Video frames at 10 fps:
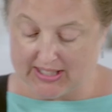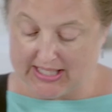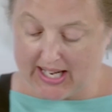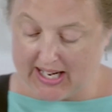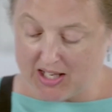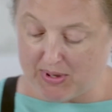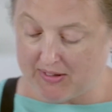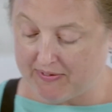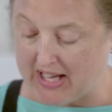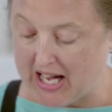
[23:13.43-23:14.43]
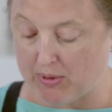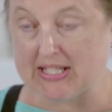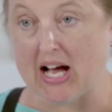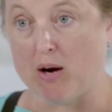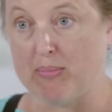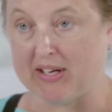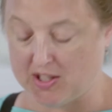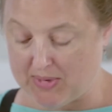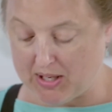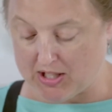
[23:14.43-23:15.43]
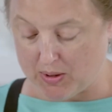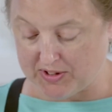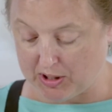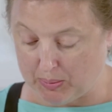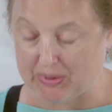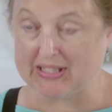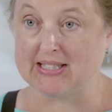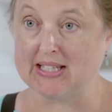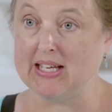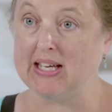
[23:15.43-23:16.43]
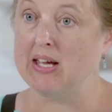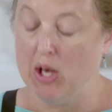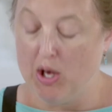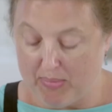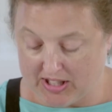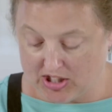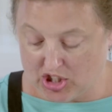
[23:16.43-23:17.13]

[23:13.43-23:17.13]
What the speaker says: just a tiny bit of flour down because my dough is a little bit sticky, but